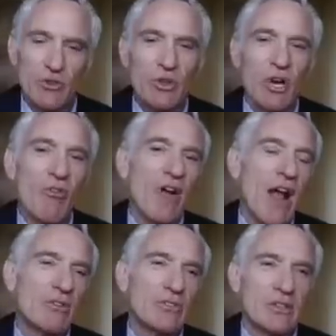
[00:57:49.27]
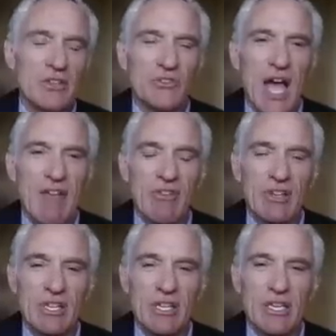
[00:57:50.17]
you look around at these
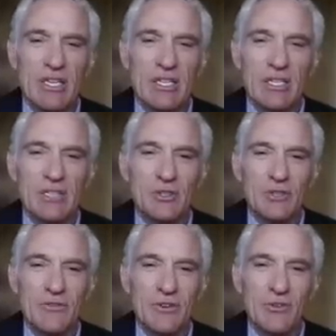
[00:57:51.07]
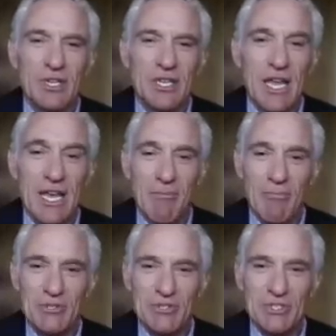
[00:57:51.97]
Ivy League and elite university
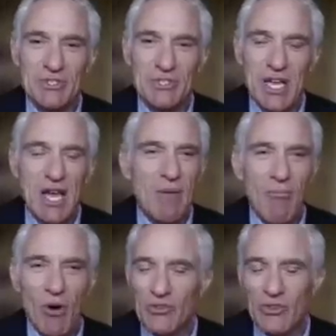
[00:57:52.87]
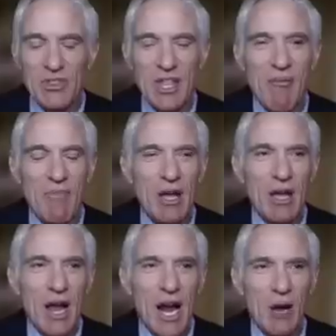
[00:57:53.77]
campuses, most of them
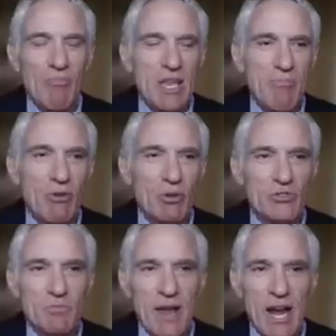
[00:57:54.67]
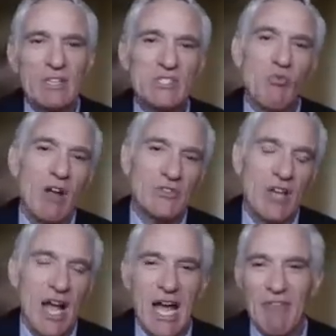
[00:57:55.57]
are people whose parents went
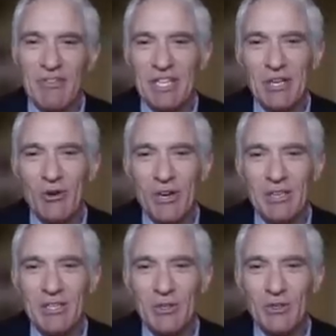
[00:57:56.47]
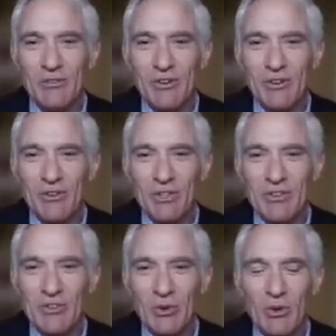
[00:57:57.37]
to Ivy League or elite
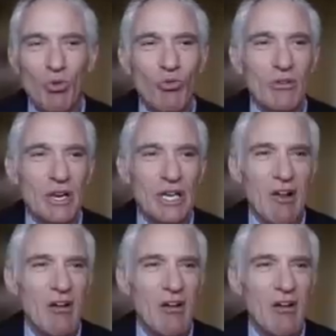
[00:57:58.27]
universities, or who were,